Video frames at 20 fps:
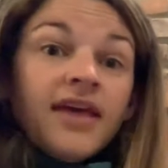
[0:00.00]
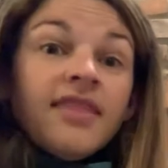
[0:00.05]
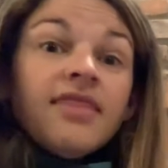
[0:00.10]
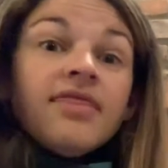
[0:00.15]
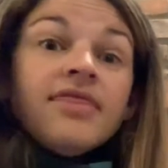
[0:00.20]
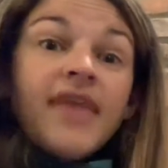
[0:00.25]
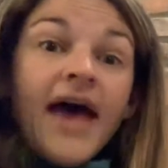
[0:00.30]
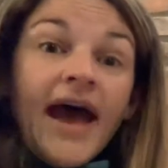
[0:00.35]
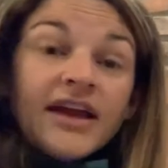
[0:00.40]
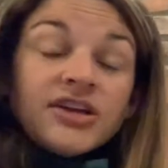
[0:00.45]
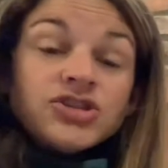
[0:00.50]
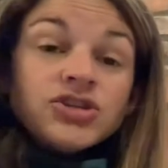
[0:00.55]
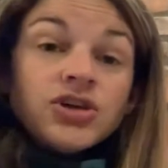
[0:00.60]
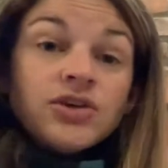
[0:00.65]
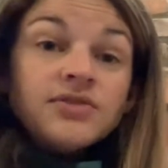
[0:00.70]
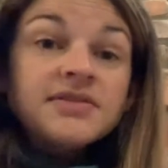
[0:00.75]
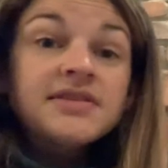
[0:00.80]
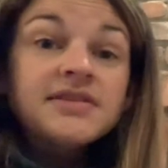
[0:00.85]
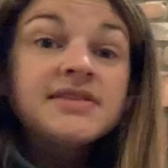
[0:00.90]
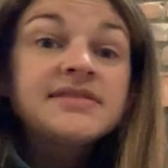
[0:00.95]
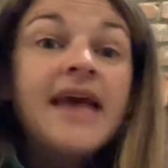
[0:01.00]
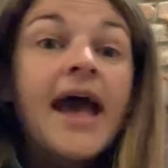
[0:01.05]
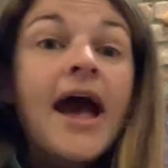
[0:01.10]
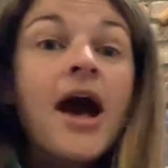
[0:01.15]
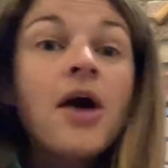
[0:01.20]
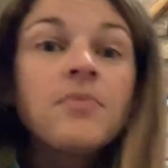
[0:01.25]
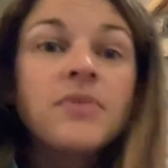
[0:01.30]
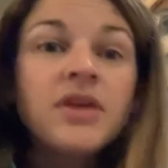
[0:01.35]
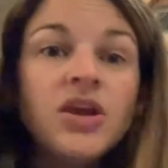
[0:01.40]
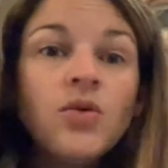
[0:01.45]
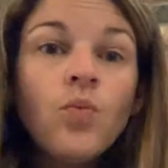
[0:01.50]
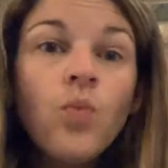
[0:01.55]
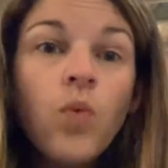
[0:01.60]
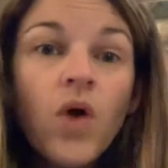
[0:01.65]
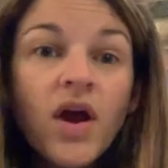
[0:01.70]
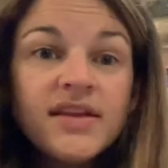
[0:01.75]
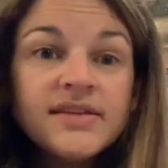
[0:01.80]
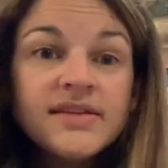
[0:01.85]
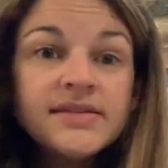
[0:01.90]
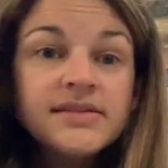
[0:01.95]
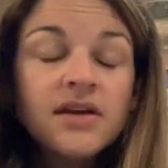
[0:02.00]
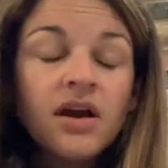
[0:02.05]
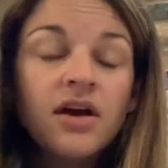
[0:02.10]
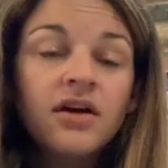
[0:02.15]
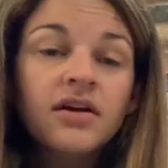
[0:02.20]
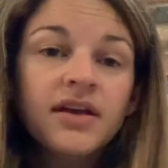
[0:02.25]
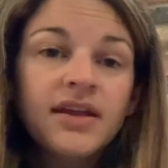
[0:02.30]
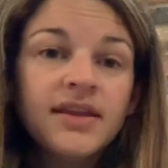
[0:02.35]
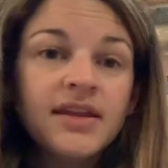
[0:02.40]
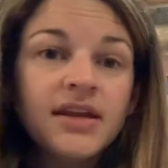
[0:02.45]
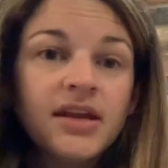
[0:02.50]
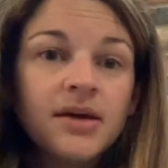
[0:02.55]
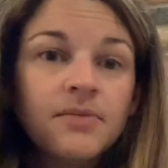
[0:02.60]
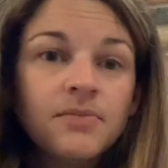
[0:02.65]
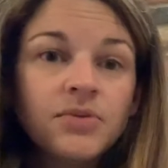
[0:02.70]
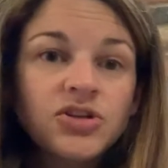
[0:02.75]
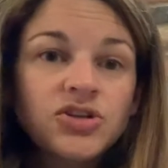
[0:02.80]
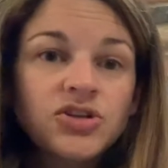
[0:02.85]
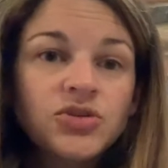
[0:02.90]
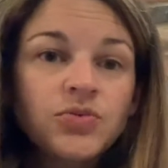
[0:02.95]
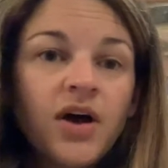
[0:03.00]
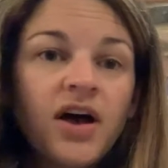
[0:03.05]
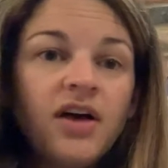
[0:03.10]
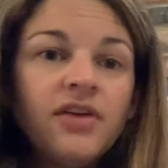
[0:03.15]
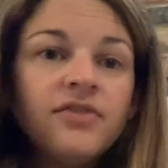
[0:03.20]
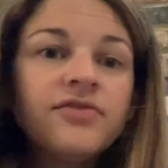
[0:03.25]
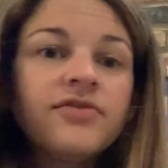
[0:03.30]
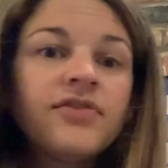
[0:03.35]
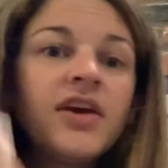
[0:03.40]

That shows us how many ones are in the number 12.